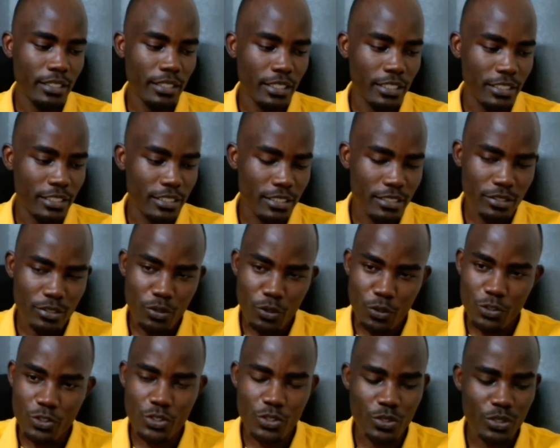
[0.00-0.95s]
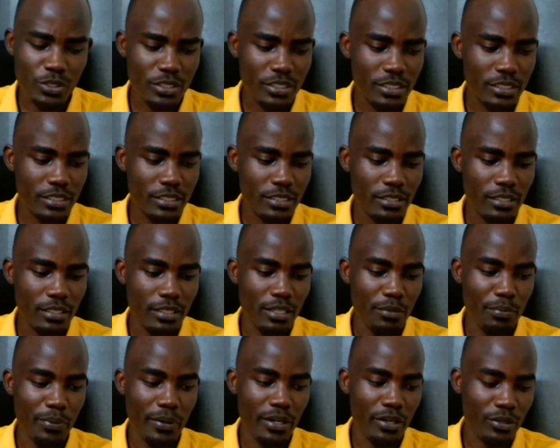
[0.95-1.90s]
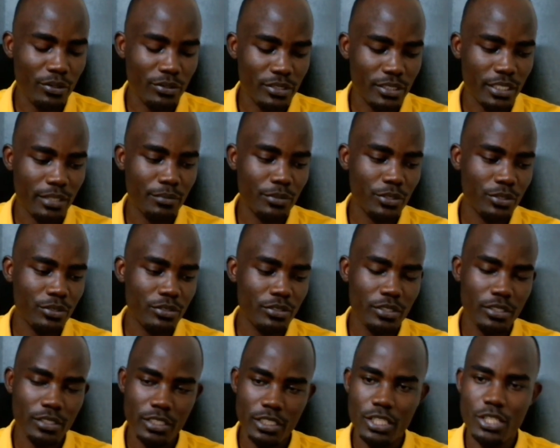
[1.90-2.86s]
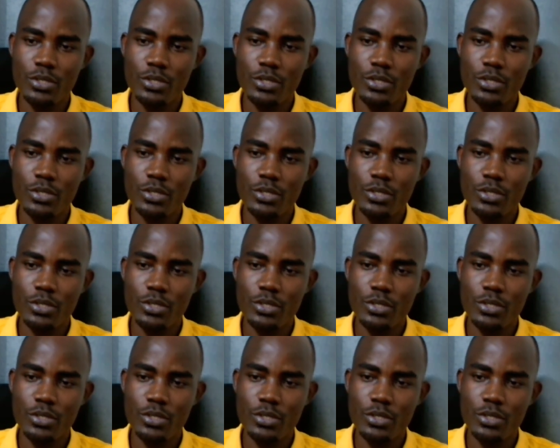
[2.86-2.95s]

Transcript: it controls the power consumption, it